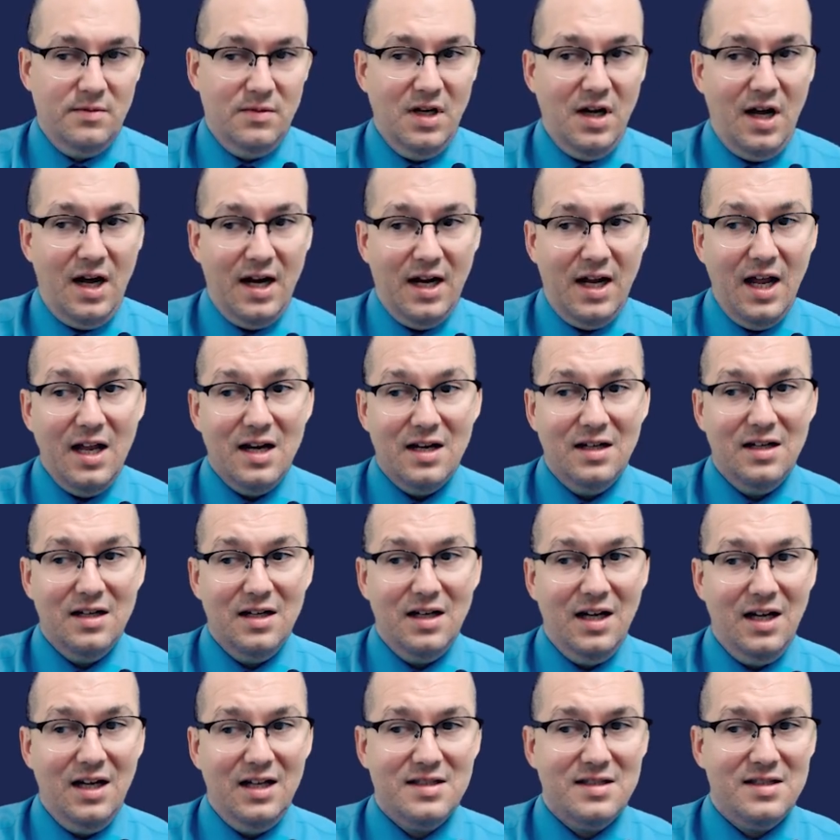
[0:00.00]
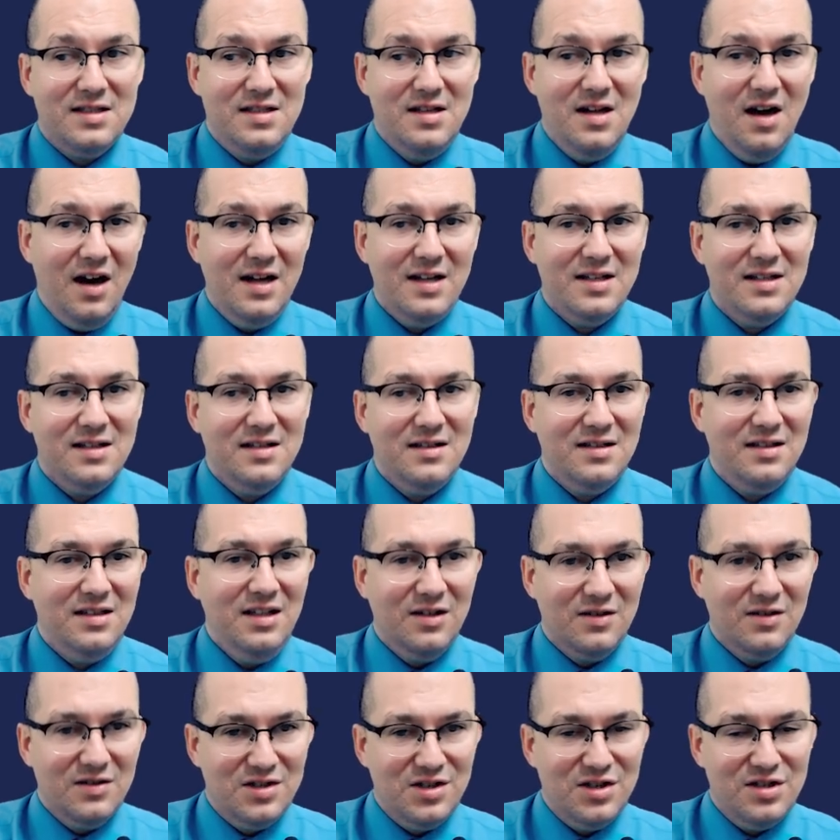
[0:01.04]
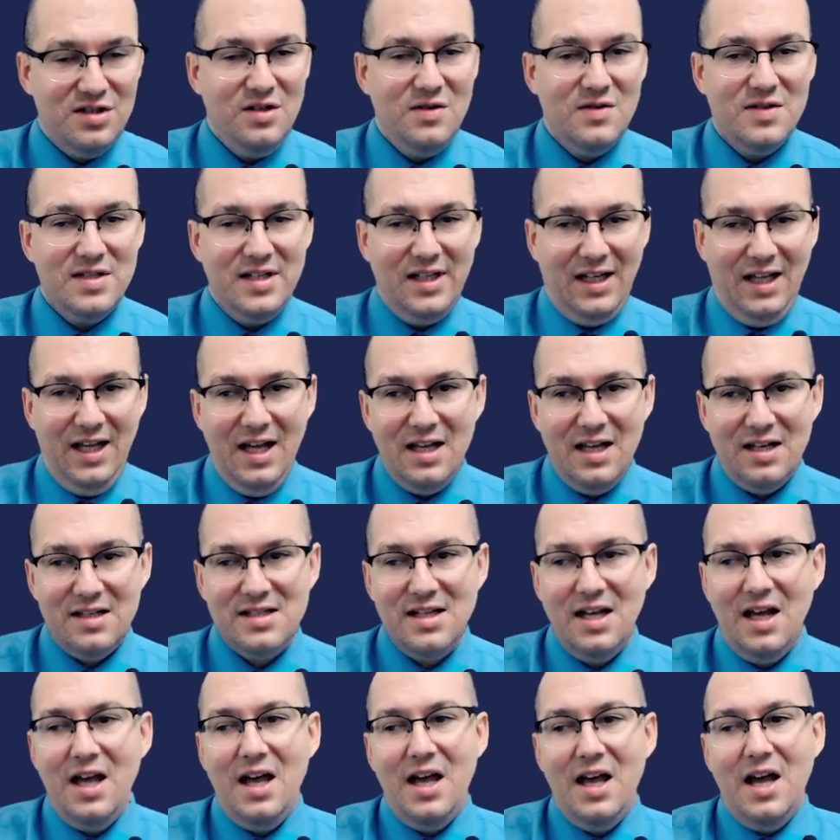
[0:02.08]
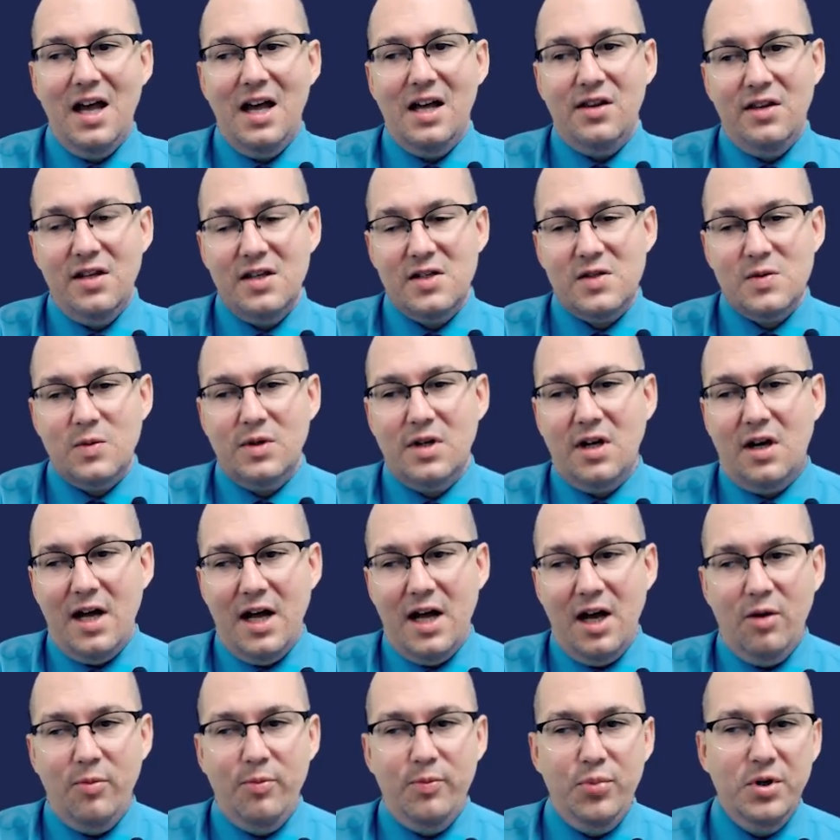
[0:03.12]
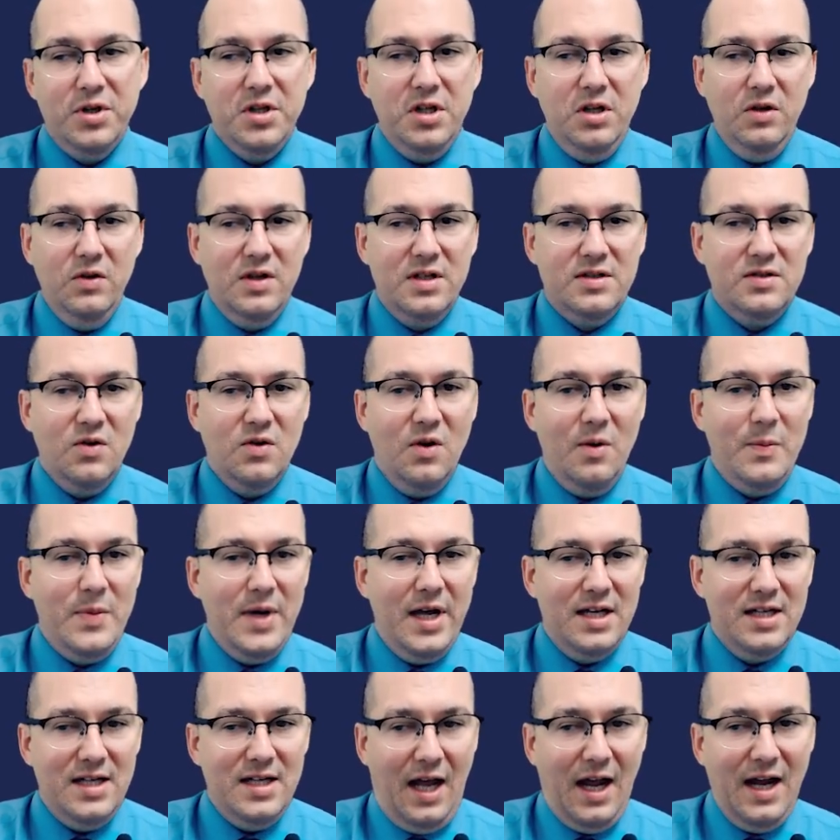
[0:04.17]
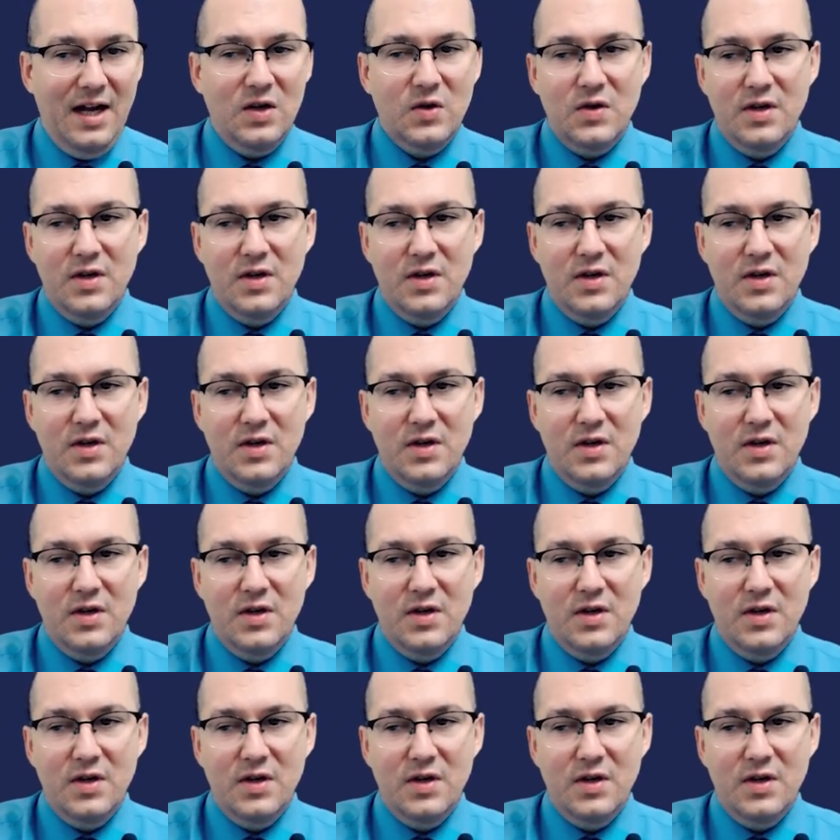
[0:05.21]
Again, it's not, just using it. This would all help put you into a band 8 or